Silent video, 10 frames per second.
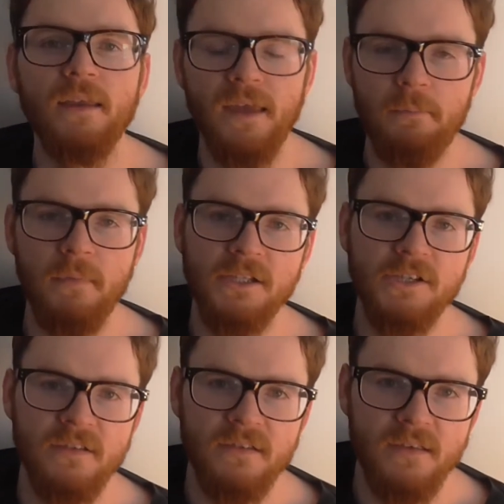Kent
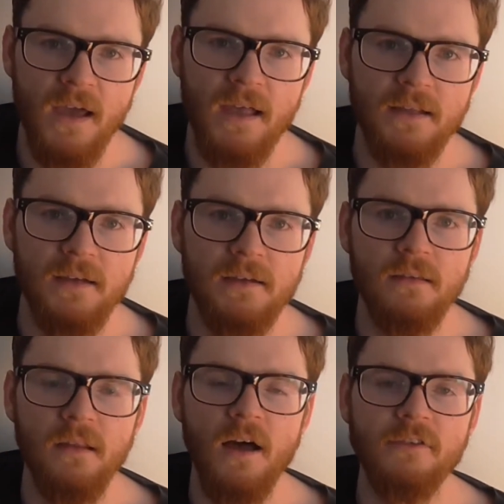mentions that
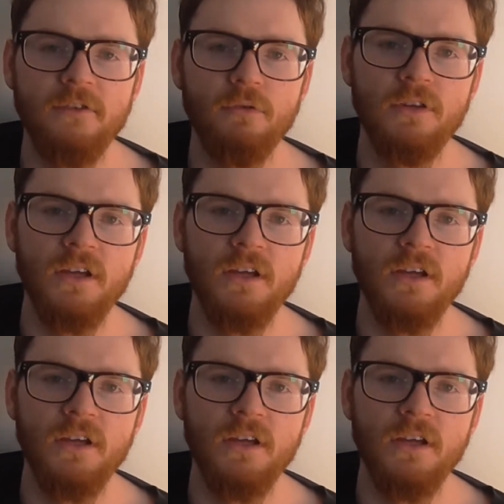the last two in the